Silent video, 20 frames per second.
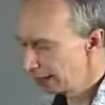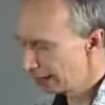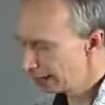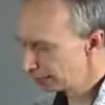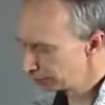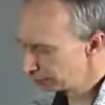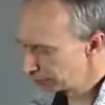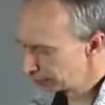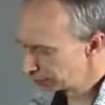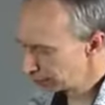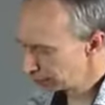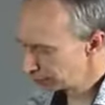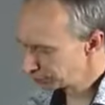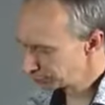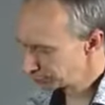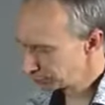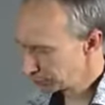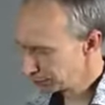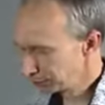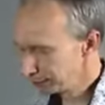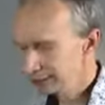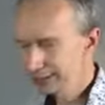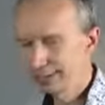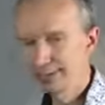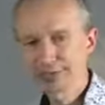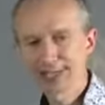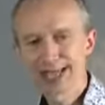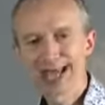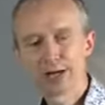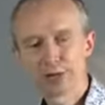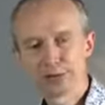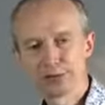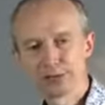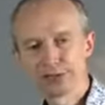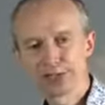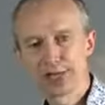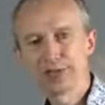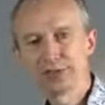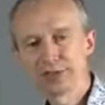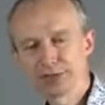And the last one is how
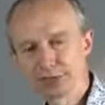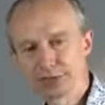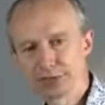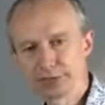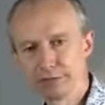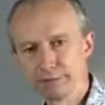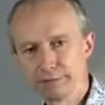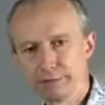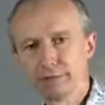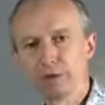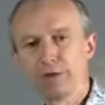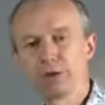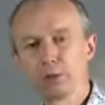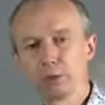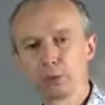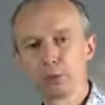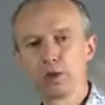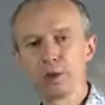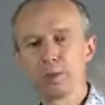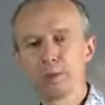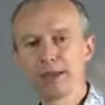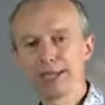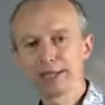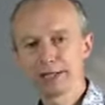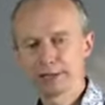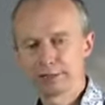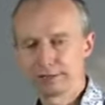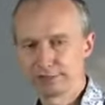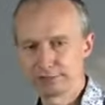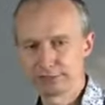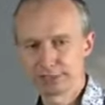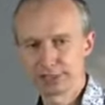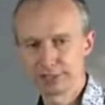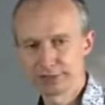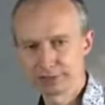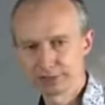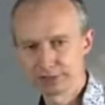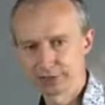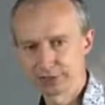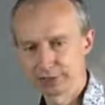sensitive we make the
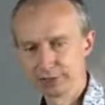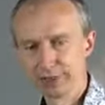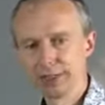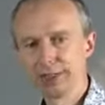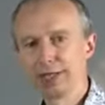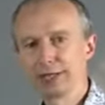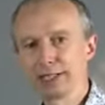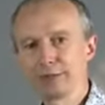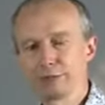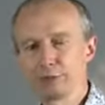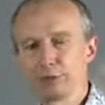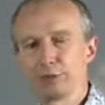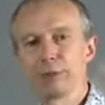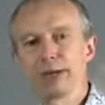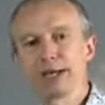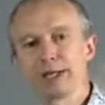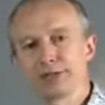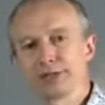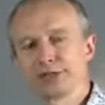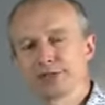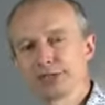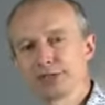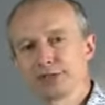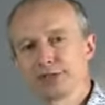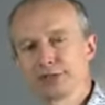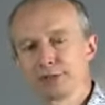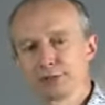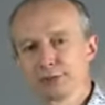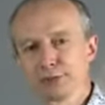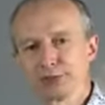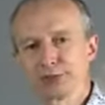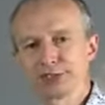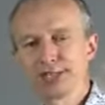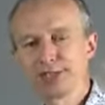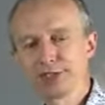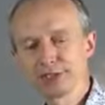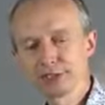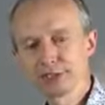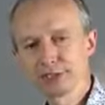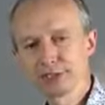sensor. If we make the sensor more
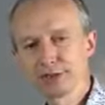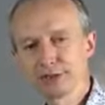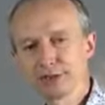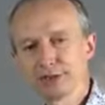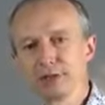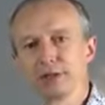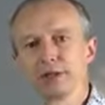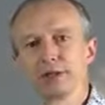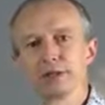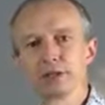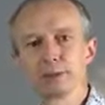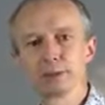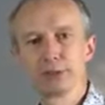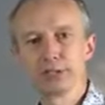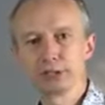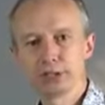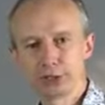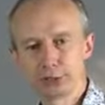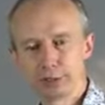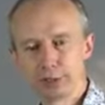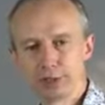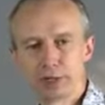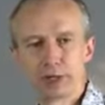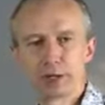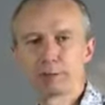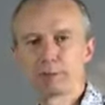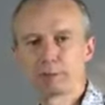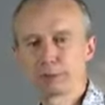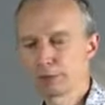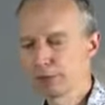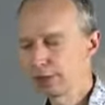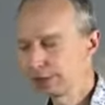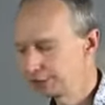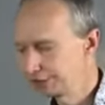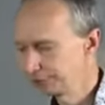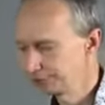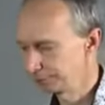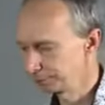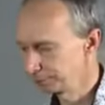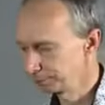sensitive, the picture becomes
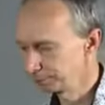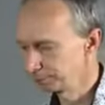brighter.